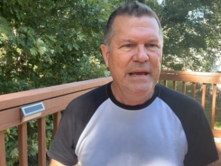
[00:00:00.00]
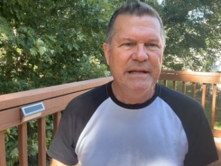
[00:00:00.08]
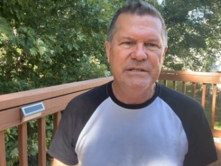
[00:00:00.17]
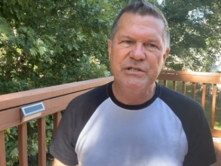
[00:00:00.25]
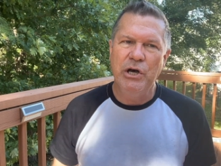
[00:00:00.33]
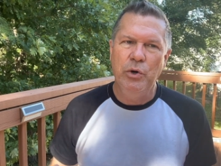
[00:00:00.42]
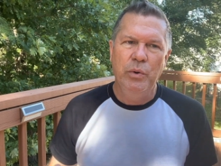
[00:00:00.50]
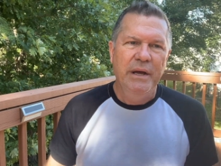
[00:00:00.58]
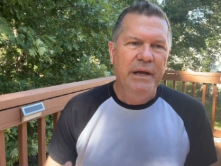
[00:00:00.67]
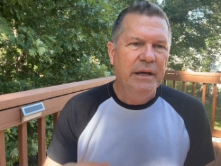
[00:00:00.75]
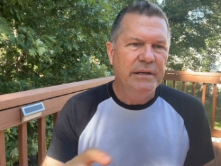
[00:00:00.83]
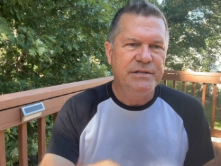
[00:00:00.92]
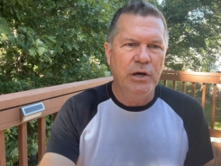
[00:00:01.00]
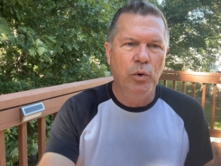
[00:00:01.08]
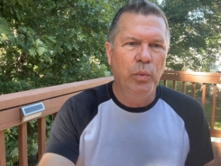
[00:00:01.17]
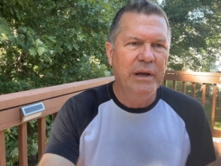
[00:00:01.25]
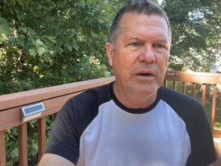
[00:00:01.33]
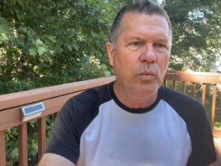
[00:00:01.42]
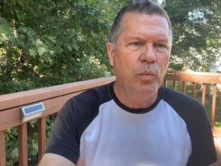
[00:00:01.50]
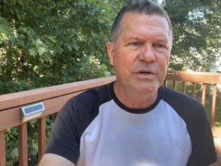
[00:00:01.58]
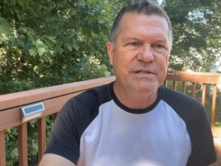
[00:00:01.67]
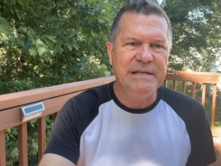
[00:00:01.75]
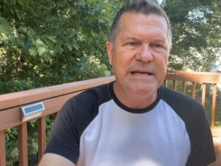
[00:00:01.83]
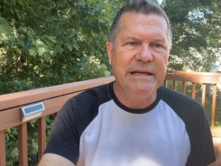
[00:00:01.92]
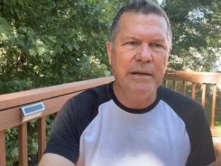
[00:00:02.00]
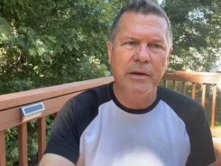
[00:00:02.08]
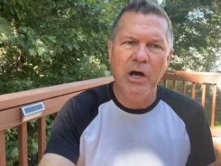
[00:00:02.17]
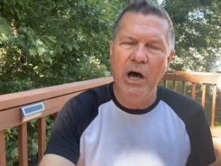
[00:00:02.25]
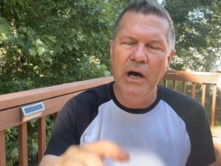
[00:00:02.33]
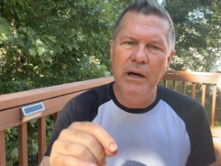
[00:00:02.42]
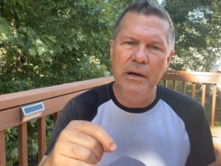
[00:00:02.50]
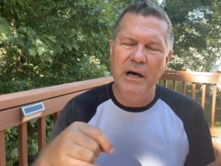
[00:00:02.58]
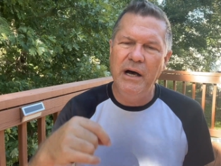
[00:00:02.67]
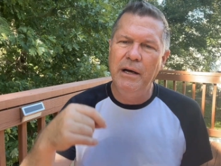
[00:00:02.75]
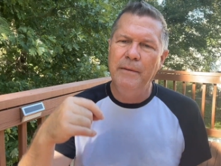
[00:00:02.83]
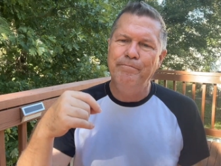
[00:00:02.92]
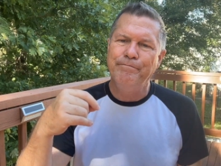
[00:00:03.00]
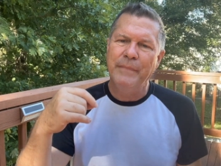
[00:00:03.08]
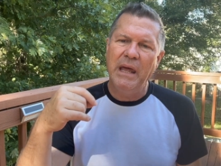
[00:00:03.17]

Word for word: And so, so we're, we're seeing a, a, um,